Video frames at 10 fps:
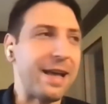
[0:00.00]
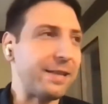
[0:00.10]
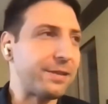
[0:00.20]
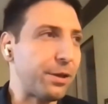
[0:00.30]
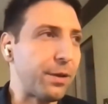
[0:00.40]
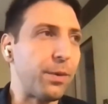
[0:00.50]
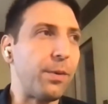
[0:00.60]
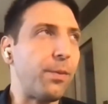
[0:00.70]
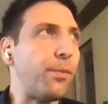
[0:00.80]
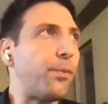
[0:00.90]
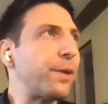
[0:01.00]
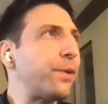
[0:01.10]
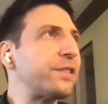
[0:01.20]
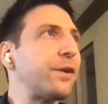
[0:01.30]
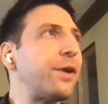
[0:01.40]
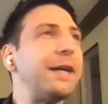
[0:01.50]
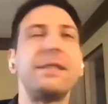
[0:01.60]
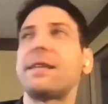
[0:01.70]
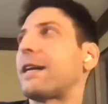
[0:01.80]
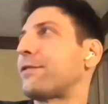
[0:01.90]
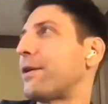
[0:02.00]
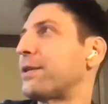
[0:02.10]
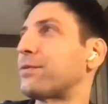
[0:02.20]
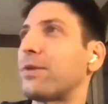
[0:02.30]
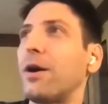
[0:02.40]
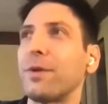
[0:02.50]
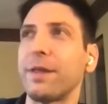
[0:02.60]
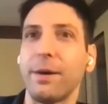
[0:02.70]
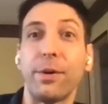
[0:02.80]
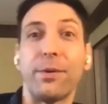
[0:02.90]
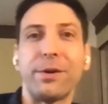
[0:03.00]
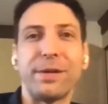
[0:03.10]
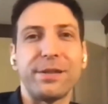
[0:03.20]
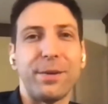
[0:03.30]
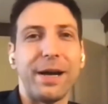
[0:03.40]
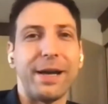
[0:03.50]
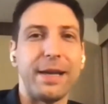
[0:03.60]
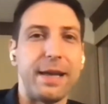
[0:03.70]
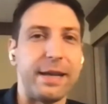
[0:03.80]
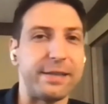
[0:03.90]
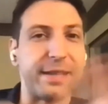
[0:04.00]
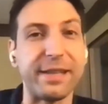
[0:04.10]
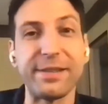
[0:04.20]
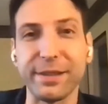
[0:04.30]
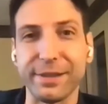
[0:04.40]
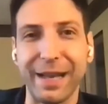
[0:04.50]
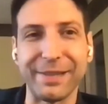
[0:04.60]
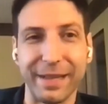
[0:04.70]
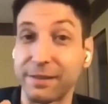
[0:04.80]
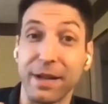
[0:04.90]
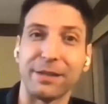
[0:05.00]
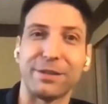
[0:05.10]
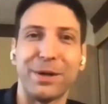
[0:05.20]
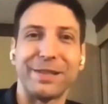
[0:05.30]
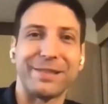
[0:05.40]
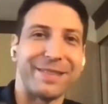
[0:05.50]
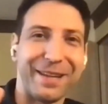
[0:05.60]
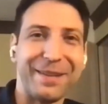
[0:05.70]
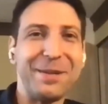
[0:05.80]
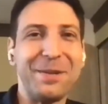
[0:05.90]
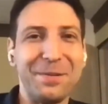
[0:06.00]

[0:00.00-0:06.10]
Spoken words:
and so like, well, what's so unsatisfying? What's wrong with it? One reason why, in a statistical sense, like it's not spurious. It's like,